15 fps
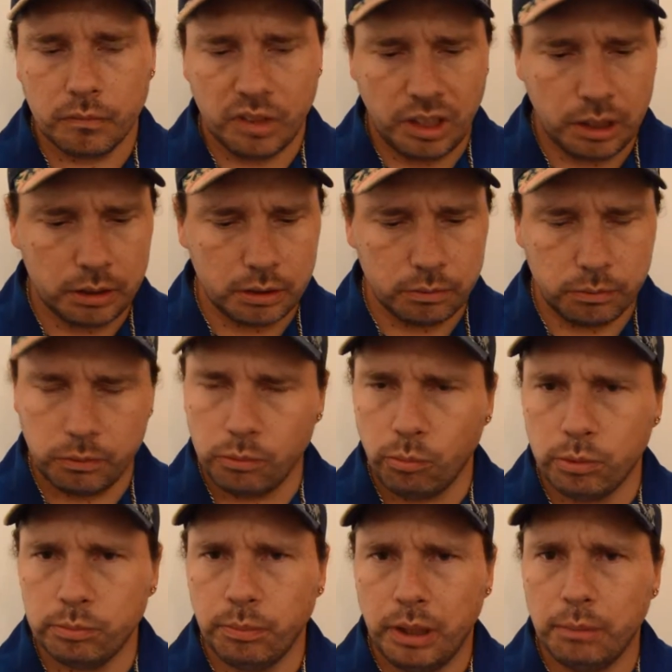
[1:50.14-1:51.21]
That's
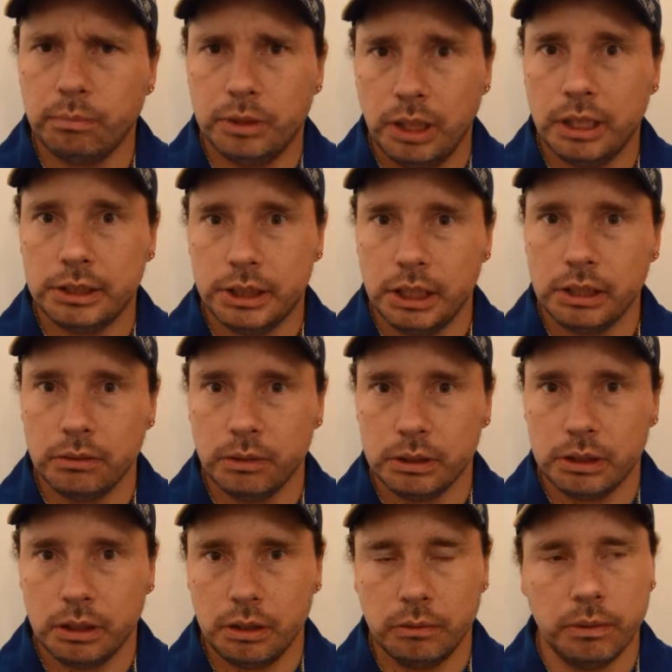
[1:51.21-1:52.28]
what my agenda
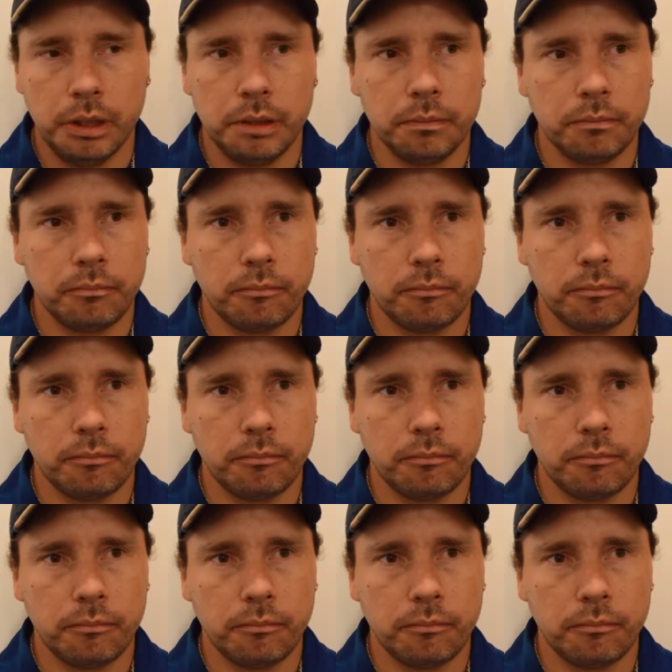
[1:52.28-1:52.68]
was anyway.